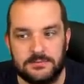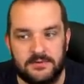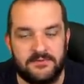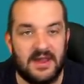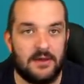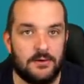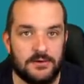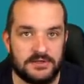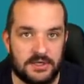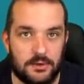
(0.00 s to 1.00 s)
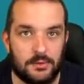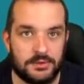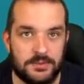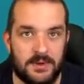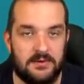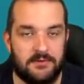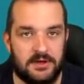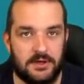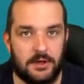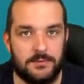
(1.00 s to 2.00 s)
But Weghorst could also be a really
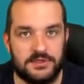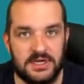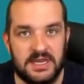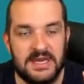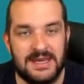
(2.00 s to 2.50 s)
good option.